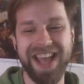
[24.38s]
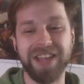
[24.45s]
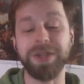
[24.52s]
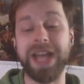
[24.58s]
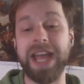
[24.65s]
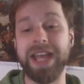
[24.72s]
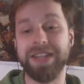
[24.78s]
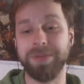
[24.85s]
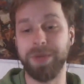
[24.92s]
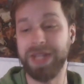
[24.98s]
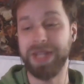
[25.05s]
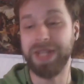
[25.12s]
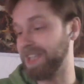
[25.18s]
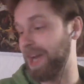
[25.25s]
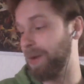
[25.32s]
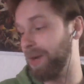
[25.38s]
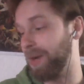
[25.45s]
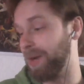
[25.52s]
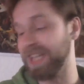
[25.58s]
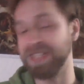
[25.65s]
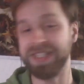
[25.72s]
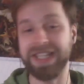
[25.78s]
today with us our
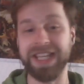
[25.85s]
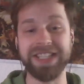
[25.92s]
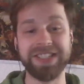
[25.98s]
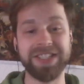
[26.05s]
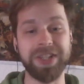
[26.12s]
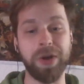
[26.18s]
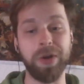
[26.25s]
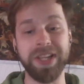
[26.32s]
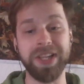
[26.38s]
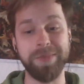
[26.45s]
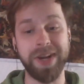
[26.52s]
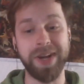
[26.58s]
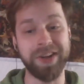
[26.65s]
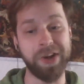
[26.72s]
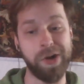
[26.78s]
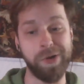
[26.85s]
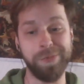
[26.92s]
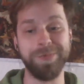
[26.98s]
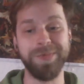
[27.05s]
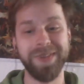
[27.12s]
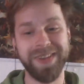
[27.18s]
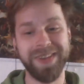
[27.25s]
guest is Colin McComb.